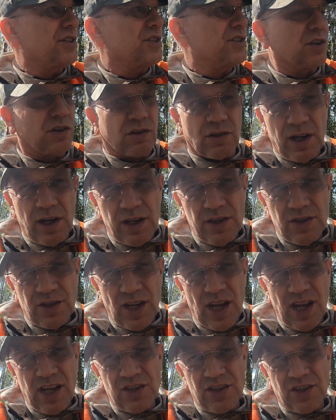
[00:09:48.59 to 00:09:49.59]
is the
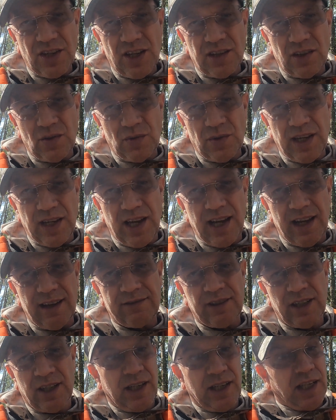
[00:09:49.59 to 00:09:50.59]
greatest asset that we
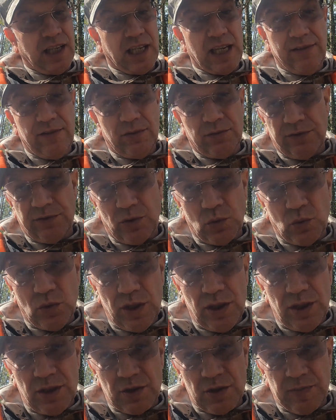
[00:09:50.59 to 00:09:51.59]
have, even if the
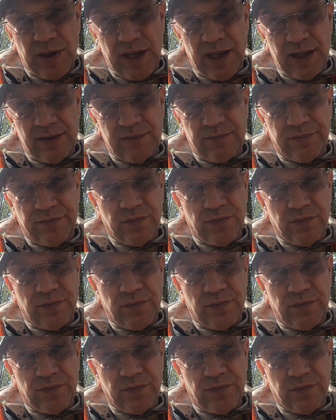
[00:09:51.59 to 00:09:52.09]
wind is bad.